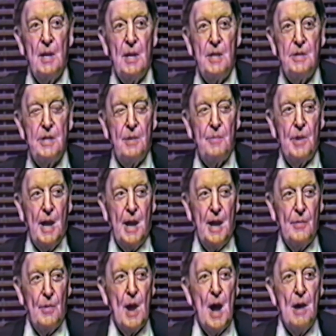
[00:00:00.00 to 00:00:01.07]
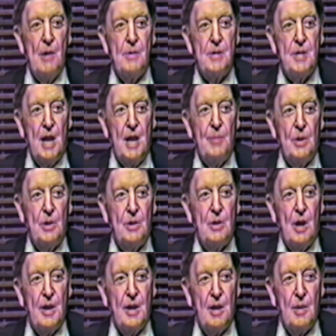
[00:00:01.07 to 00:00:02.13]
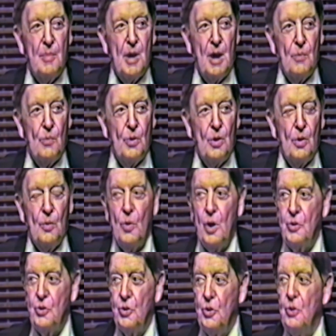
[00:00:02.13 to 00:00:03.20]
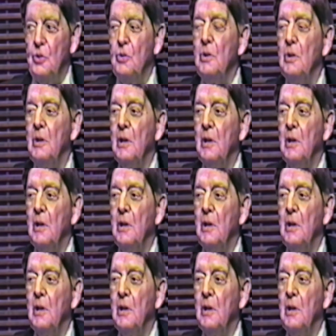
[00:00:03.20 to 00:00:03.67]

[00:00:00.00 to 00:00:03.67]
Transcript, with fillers: He said we have a round table talking about World War II,